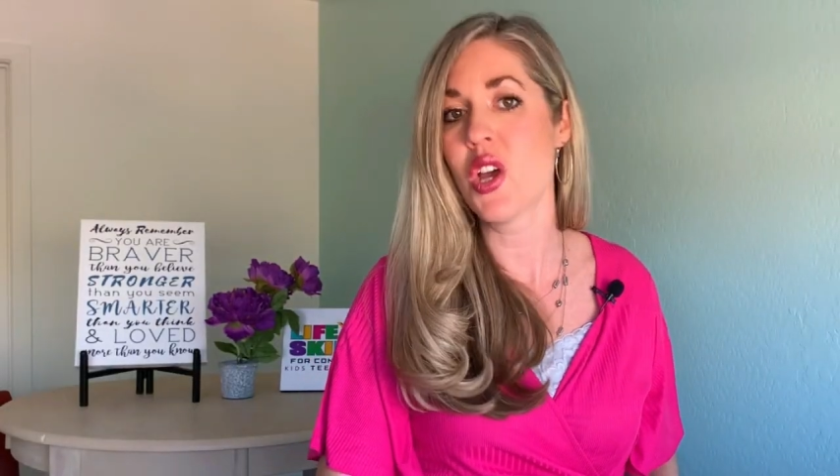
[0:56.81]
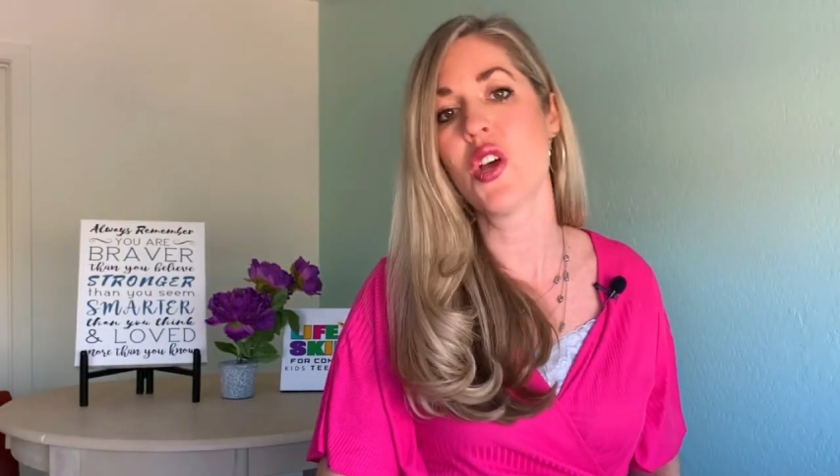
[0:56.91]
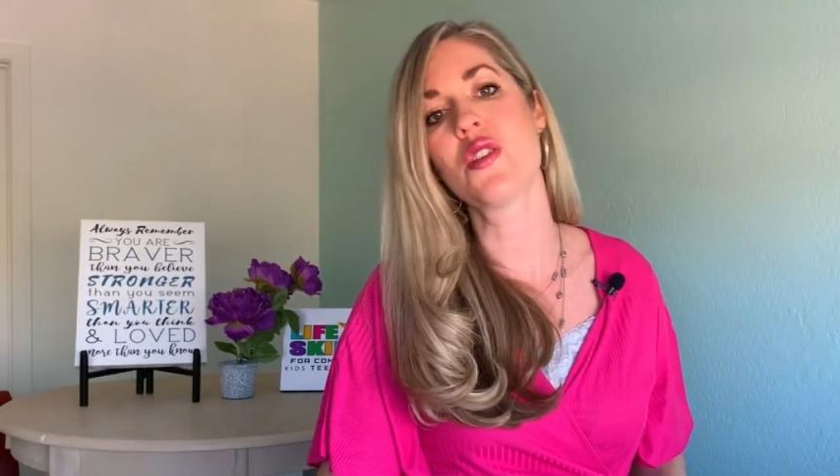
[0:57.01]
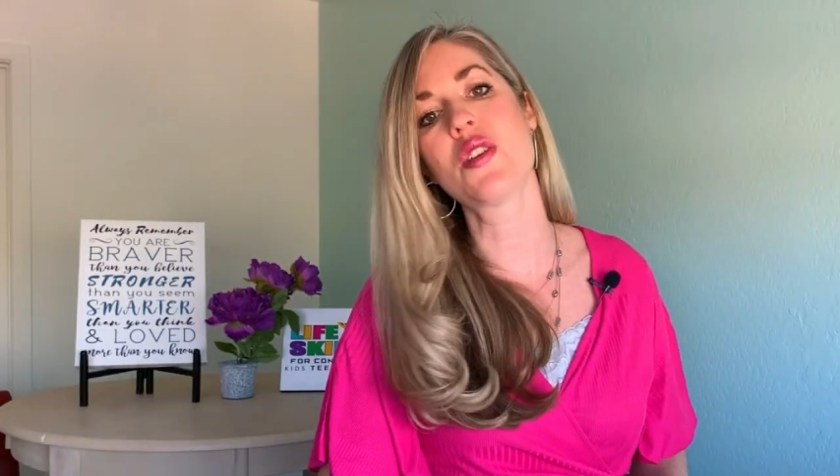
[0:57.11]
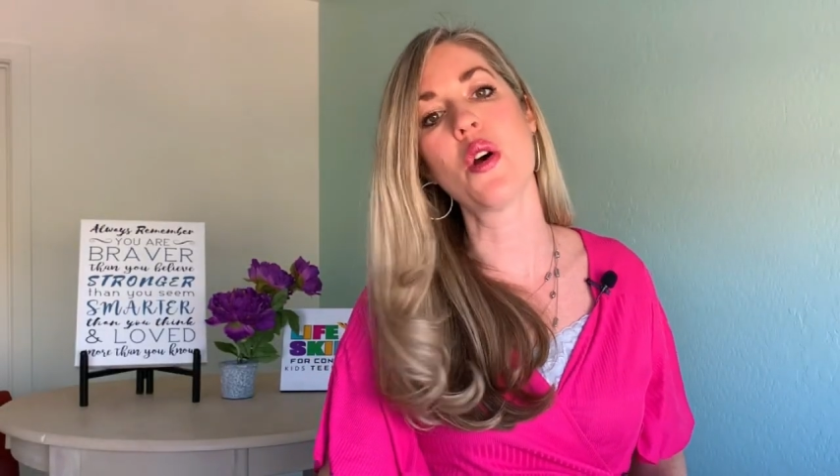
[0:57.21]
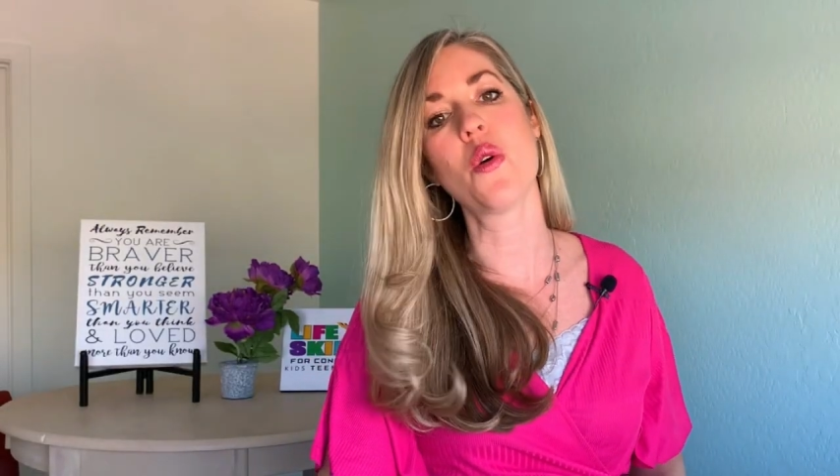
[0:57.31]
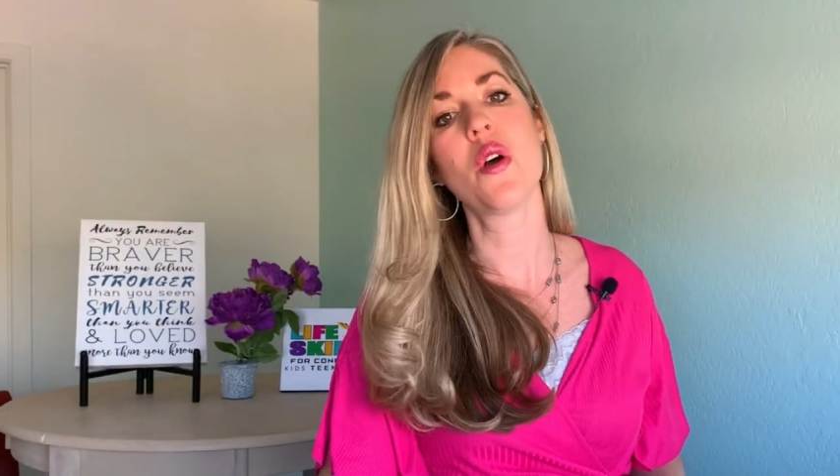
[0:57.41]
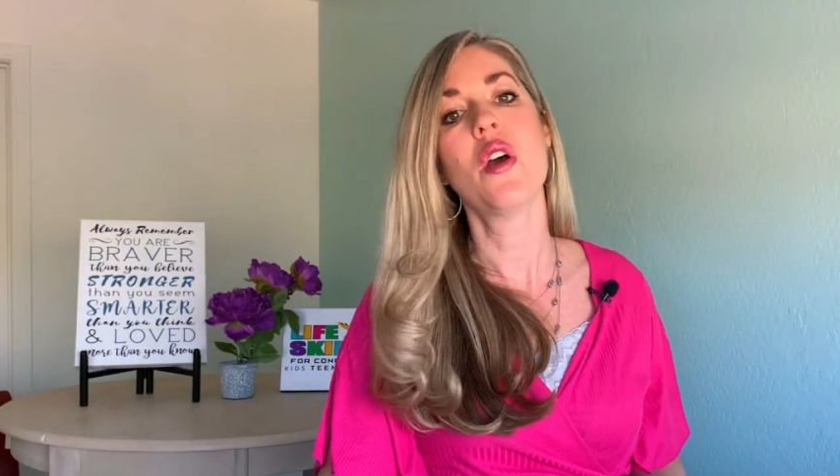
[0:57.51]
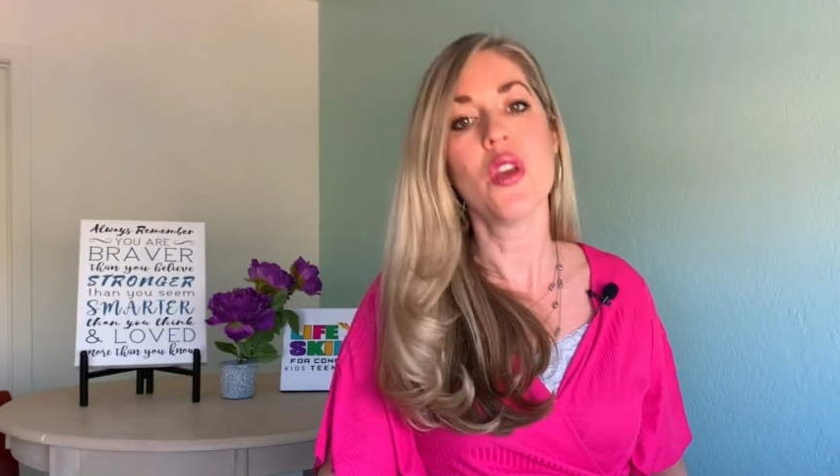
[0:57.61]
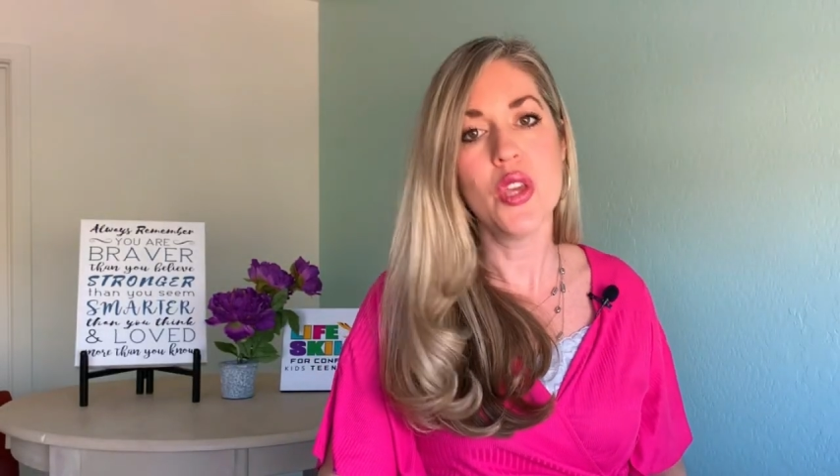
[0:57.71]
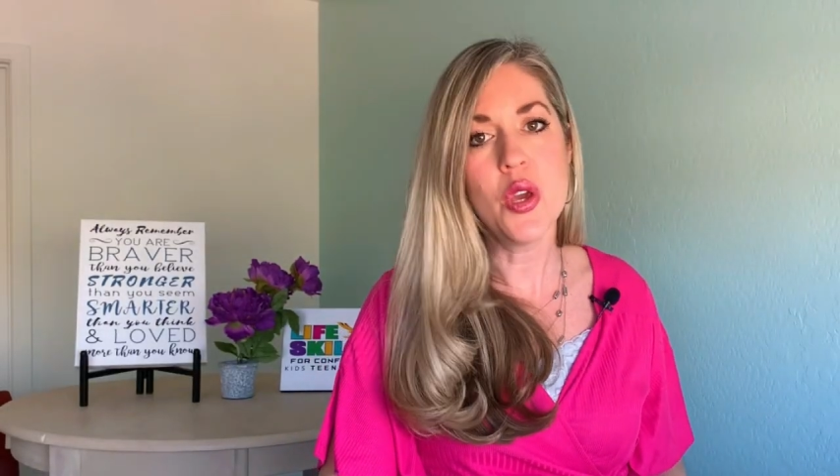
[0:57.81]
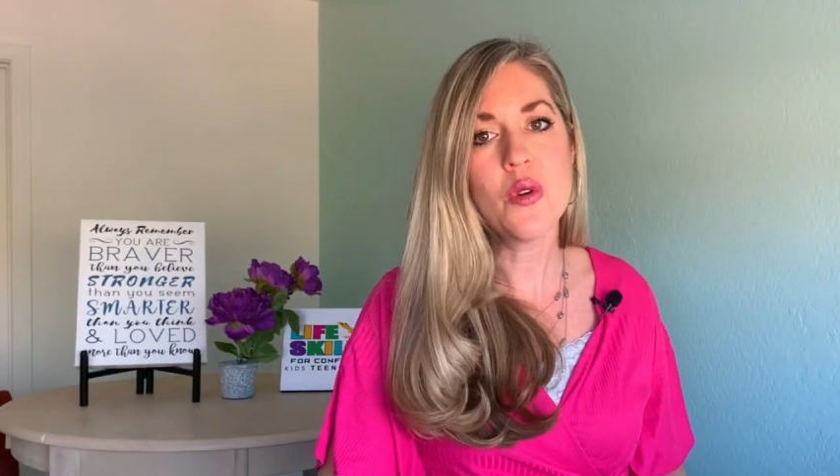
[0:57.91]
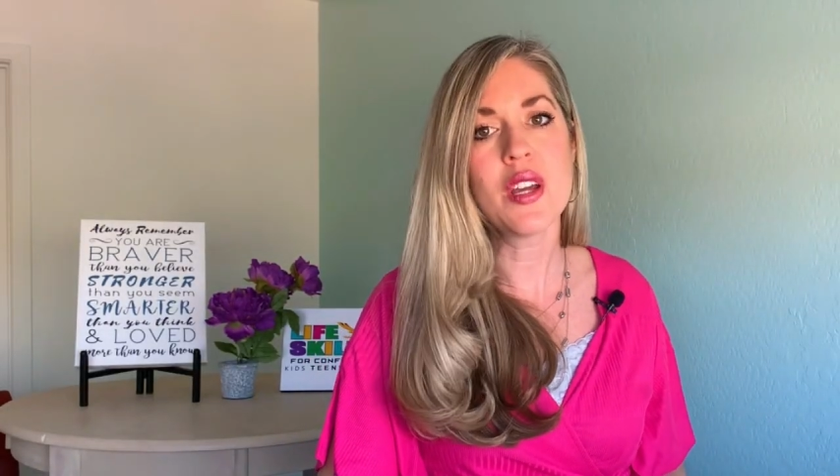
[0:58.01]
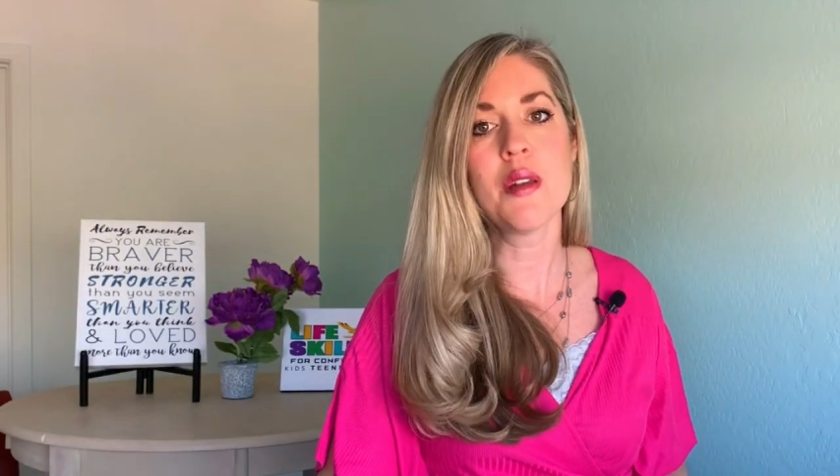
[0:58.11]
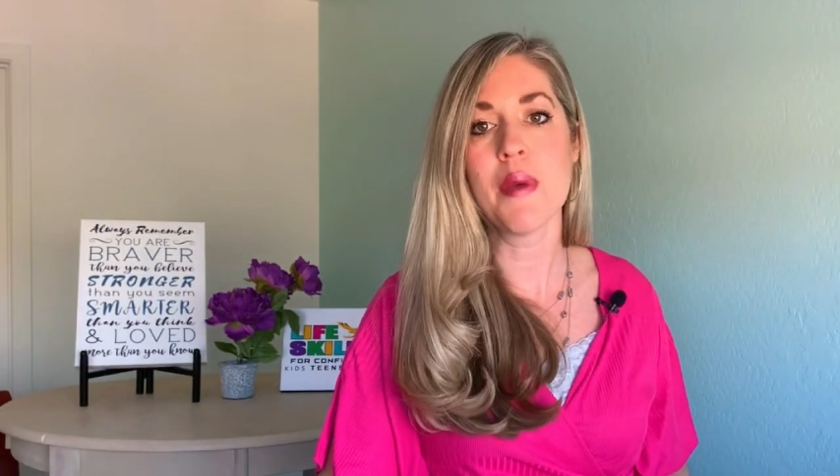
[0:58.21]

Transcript: so you can